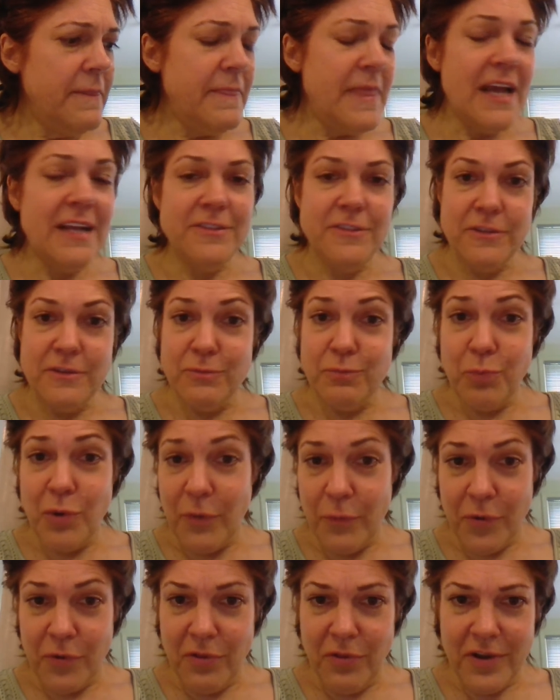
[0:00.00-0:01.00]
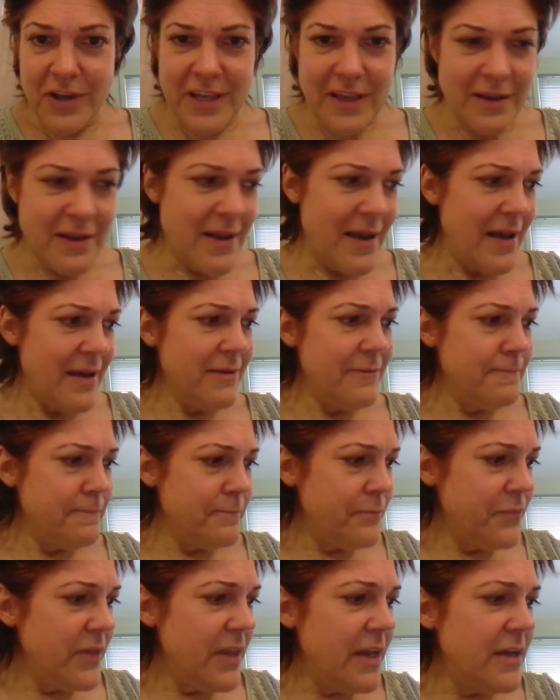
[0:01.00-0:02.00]
that's what we're looking at.
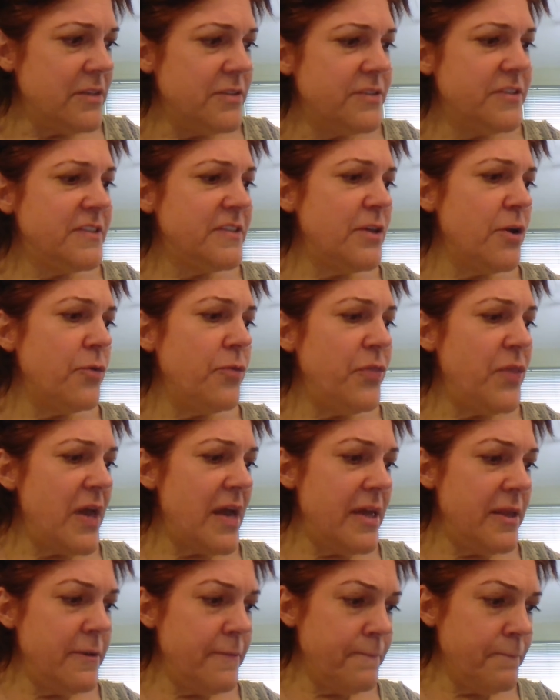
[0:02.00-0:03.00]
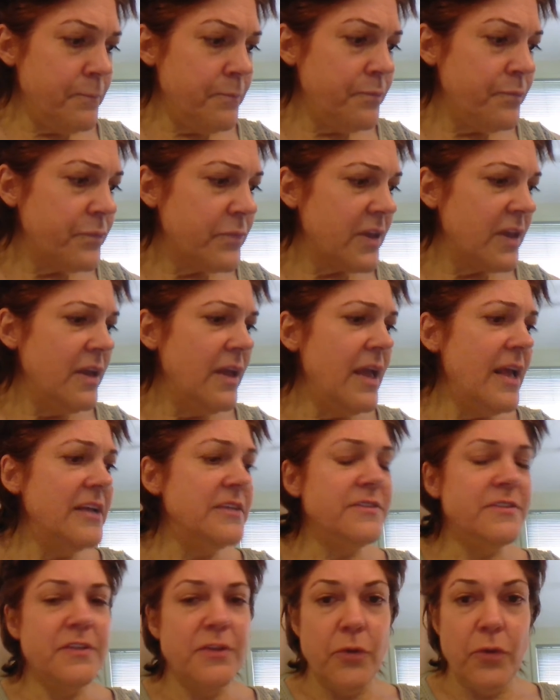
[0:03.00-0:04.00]
And so then
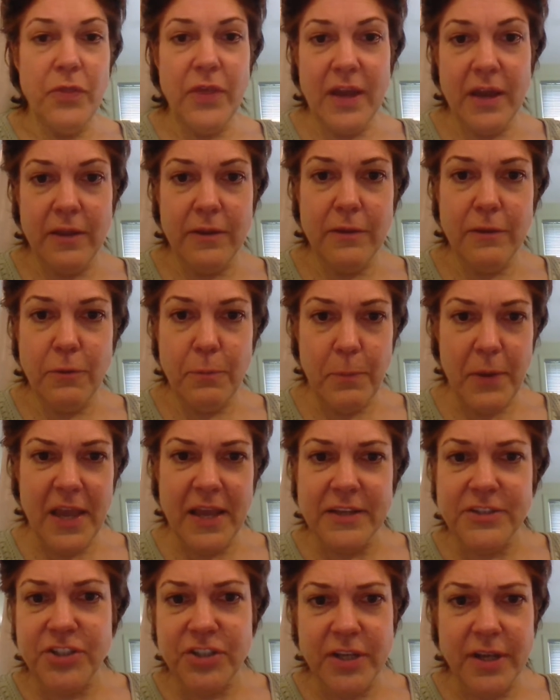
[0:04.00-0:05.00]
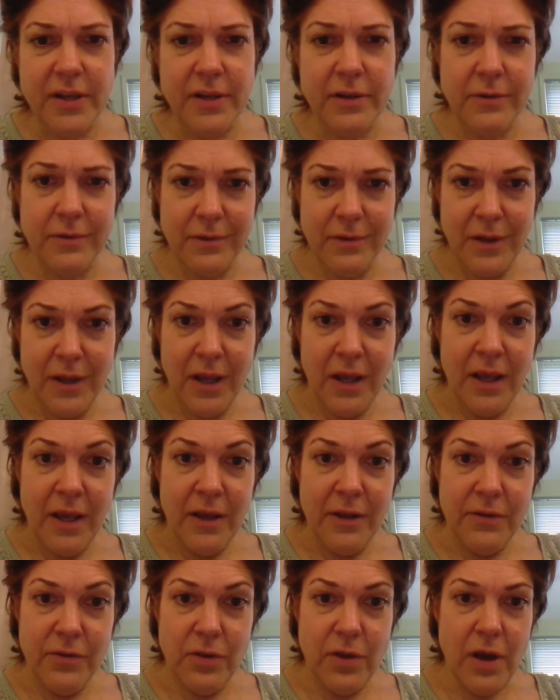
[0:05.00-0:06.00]
the patient
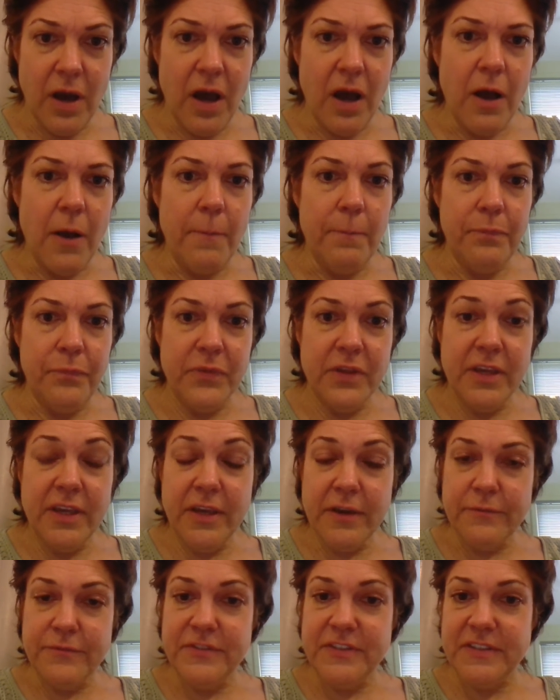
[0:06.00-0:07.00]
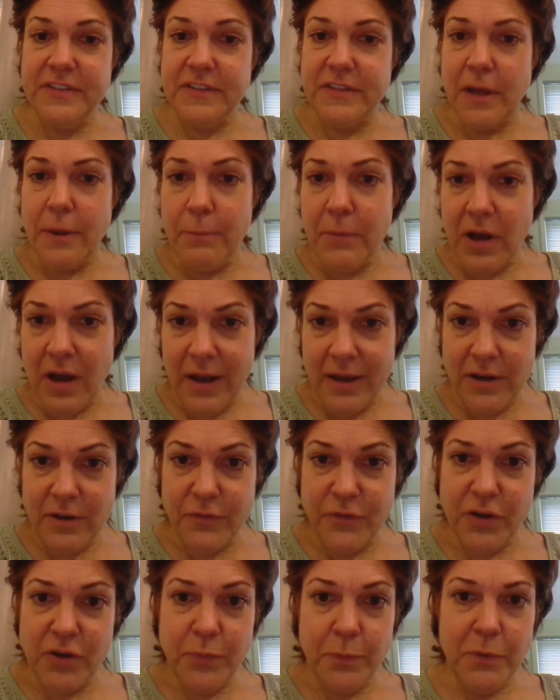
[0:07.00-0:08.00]
gives some kind
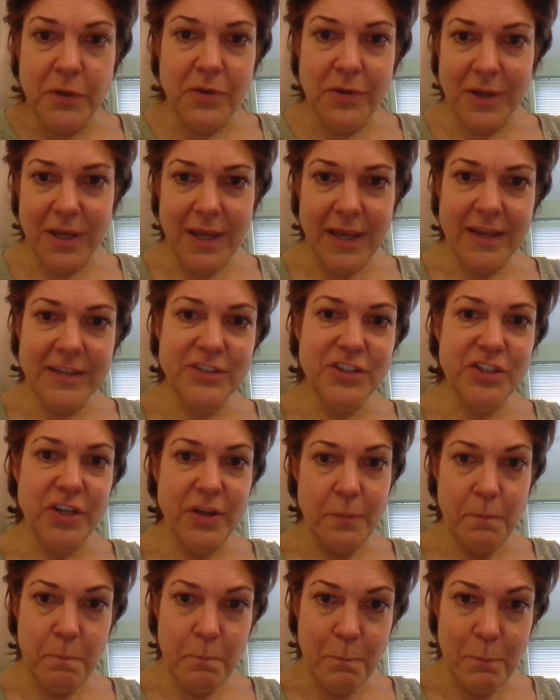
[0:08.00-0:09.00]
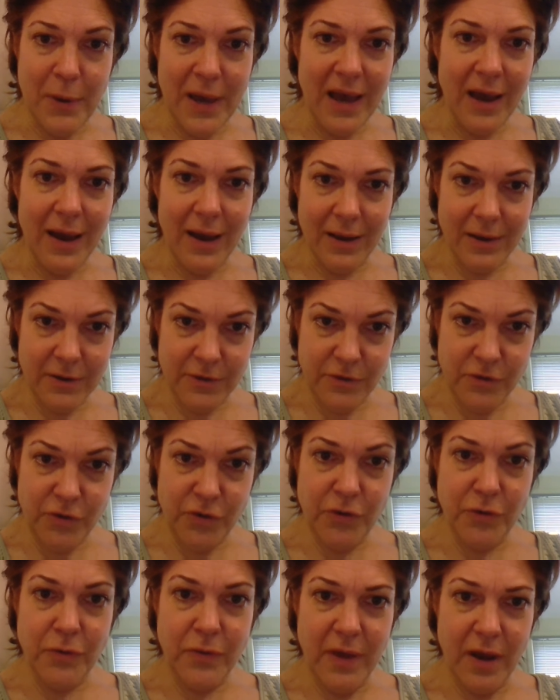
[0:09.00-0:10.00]
of communication back
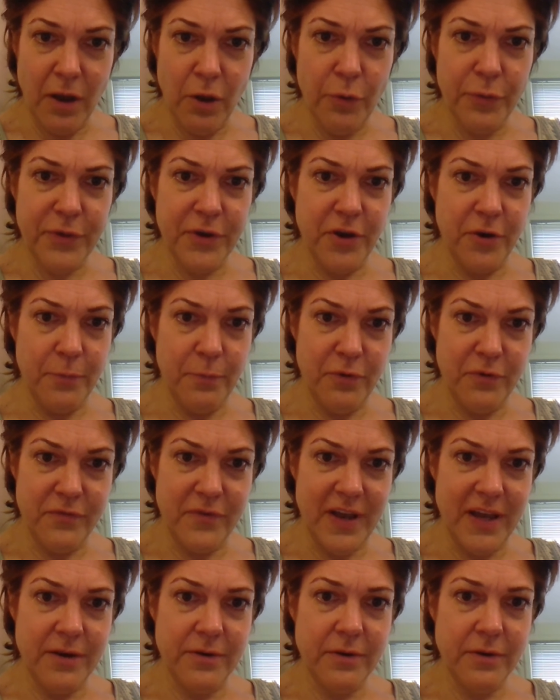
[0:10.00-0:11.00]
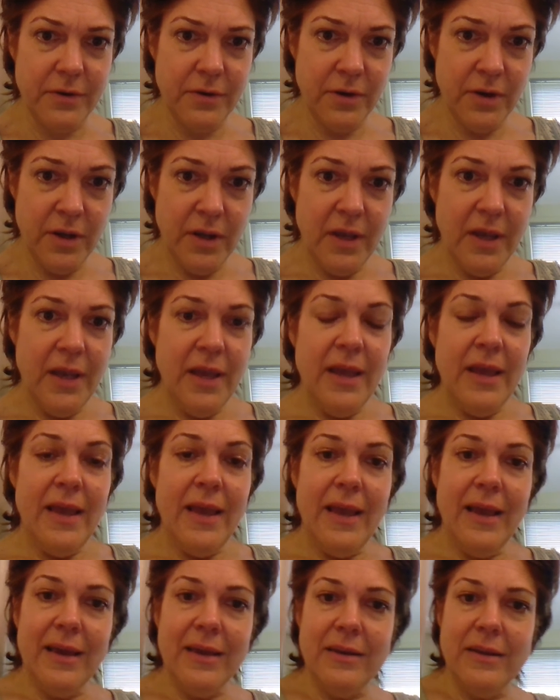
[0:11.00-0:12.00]
to the healthcare provider.
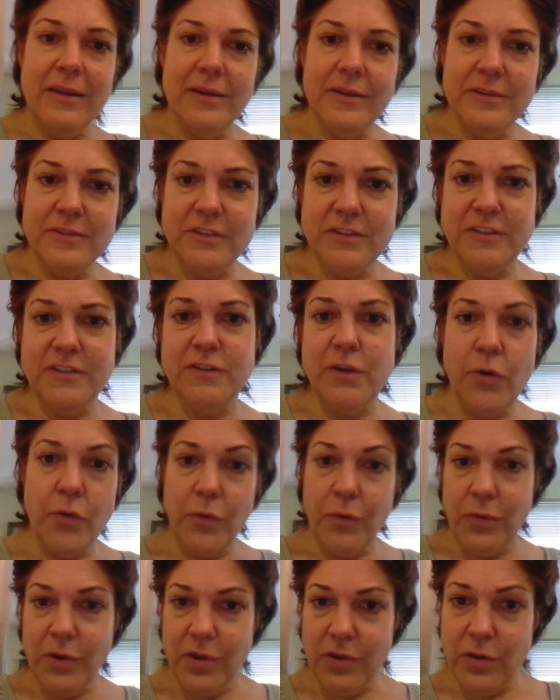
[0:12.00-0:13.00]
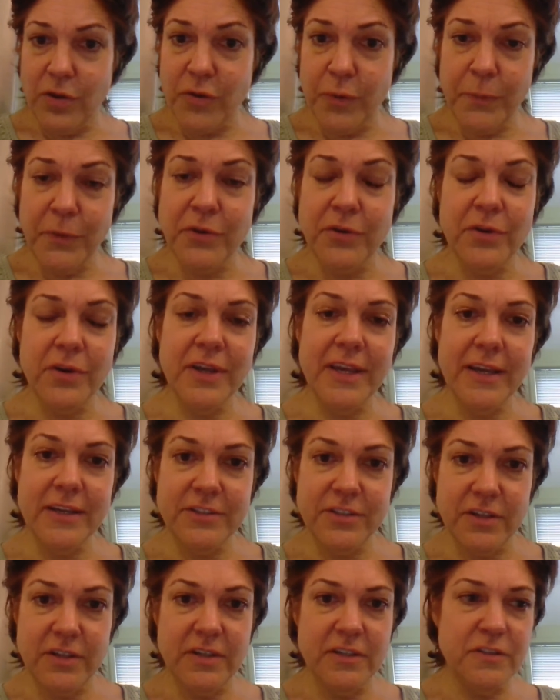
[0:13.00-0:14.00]
And so
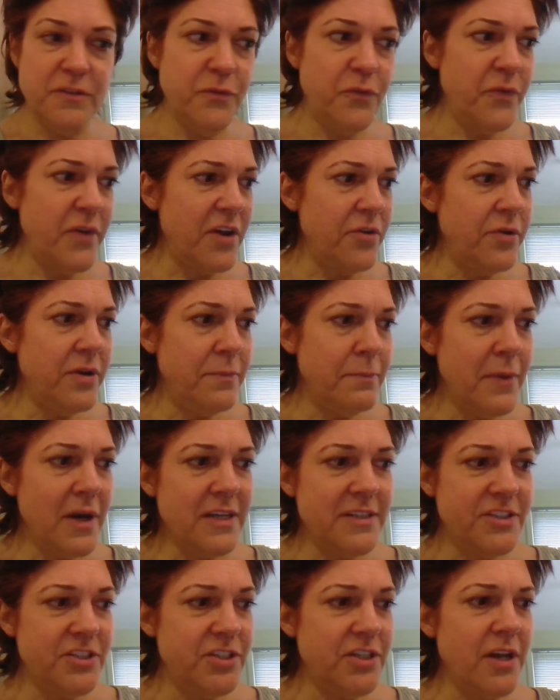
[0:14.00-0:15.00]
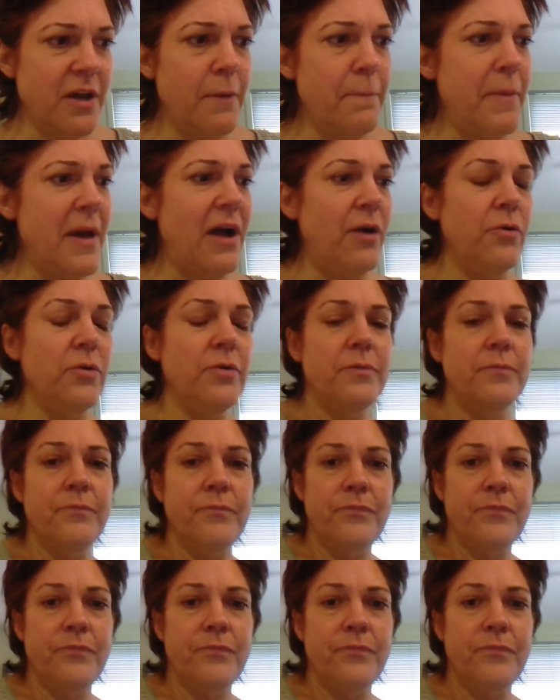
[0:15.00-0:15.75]
communication is very much about,